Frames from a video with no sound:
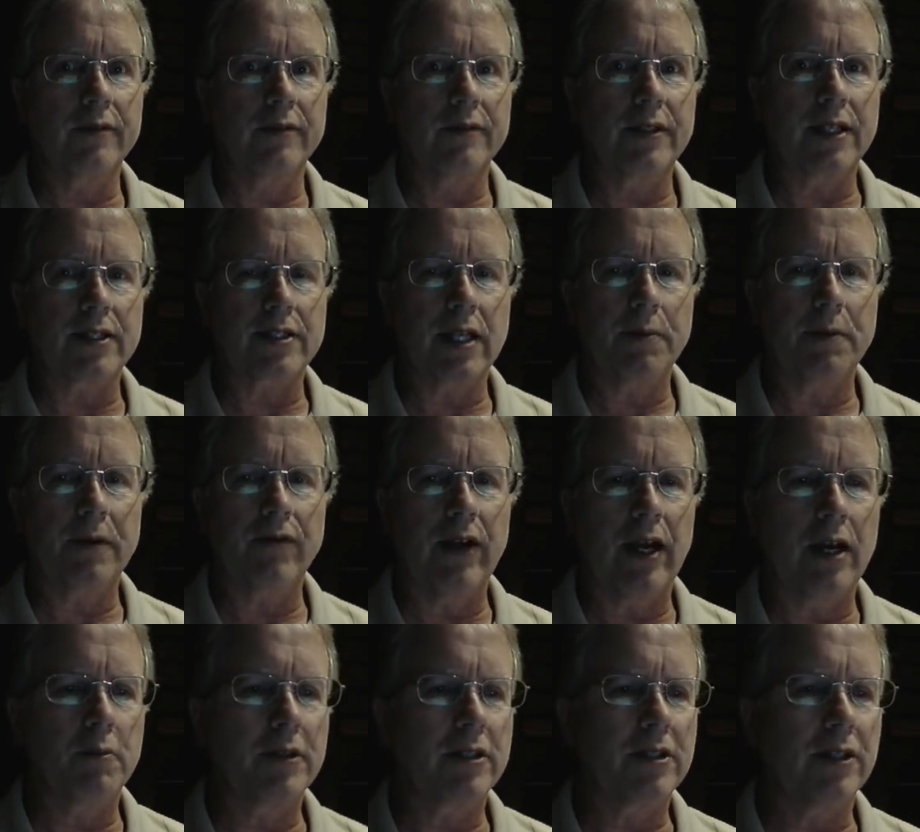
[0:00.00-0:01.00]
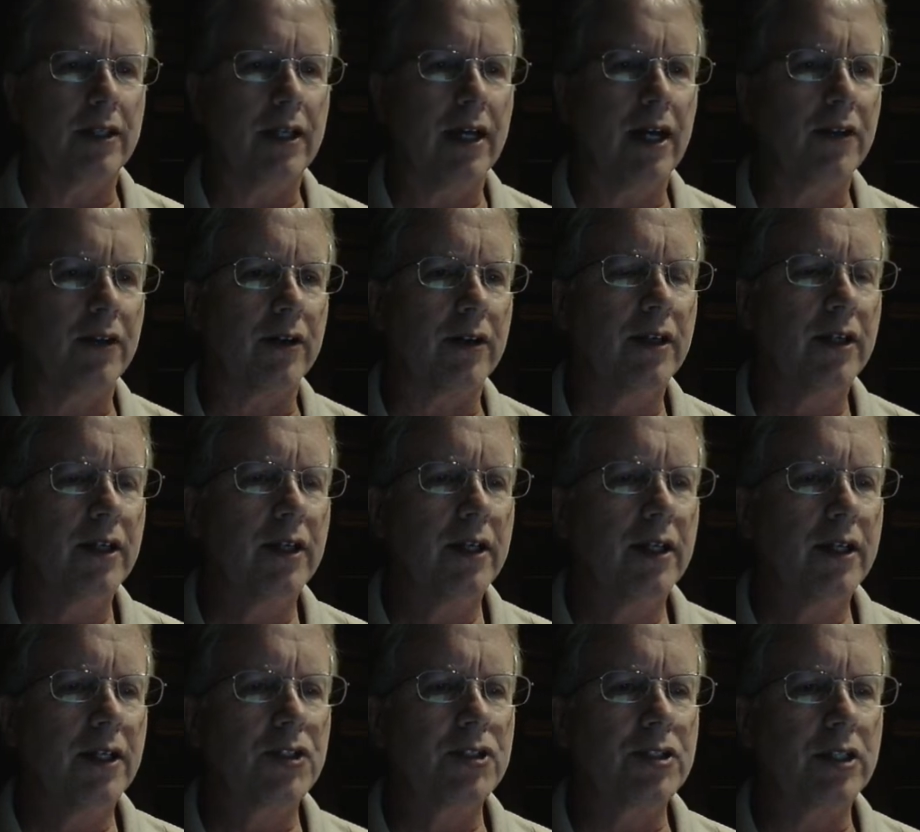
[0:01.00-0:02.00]
desktop environment to the other.
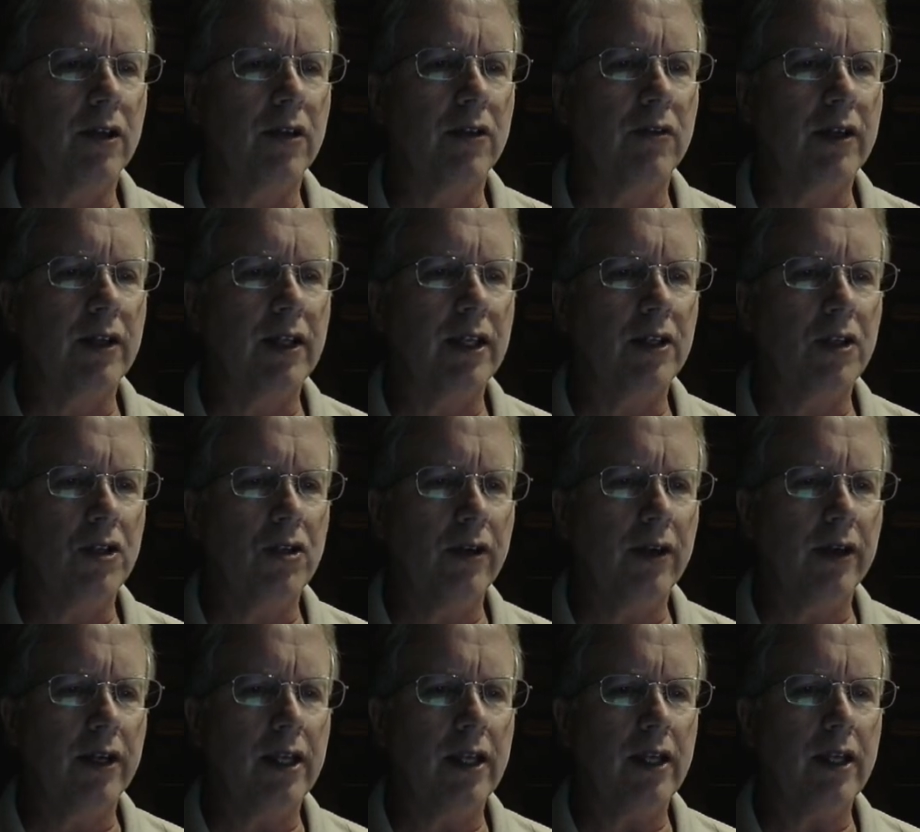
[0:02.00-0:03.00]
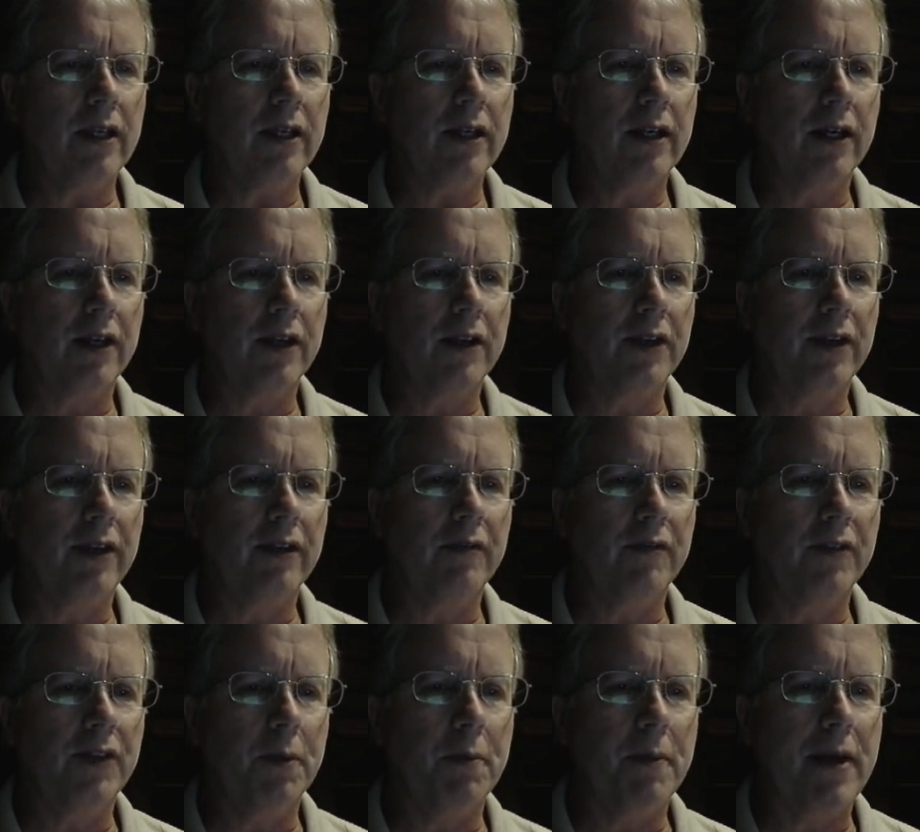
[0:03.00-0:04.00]
So in Unity,
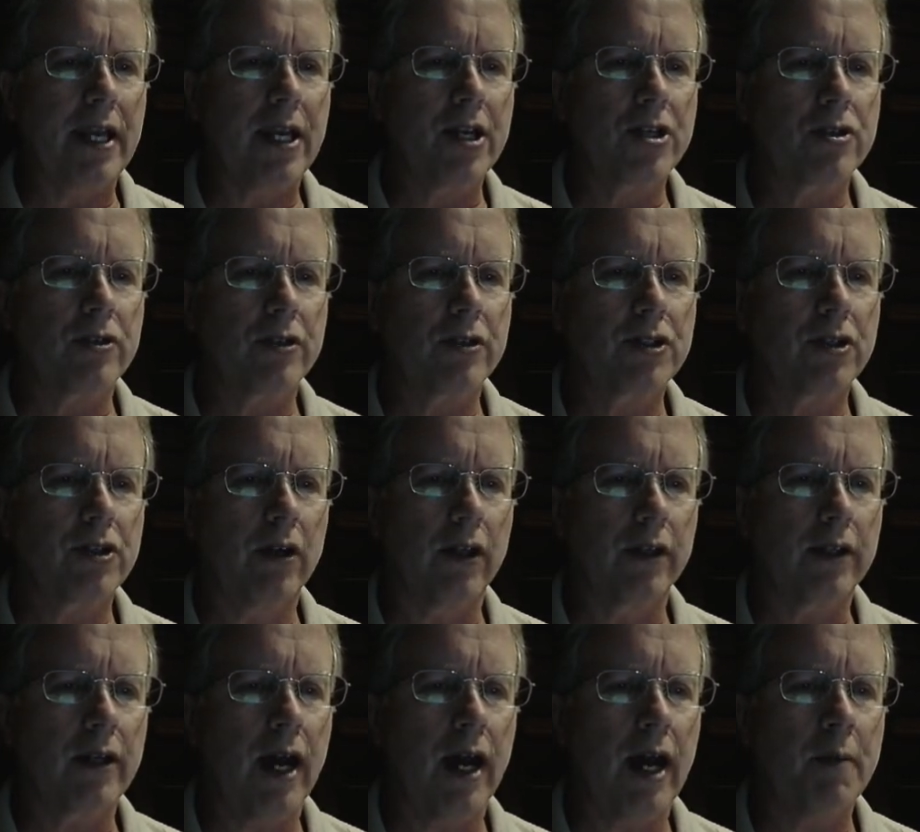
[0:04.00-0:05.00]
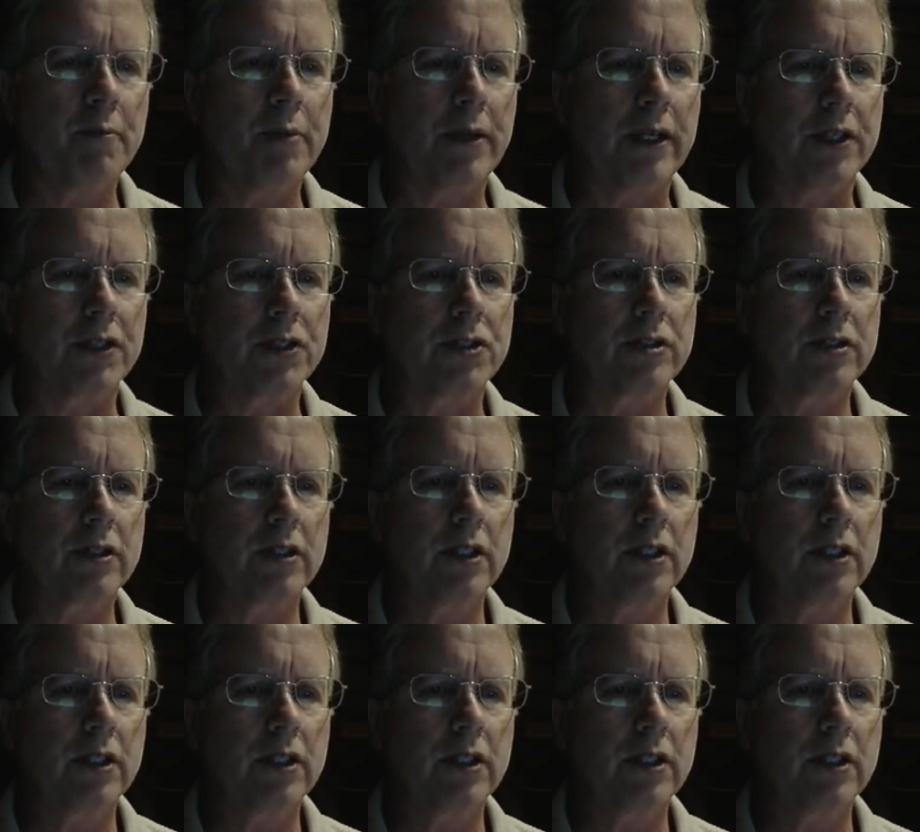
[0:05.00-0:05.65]
the manager is called Compiz.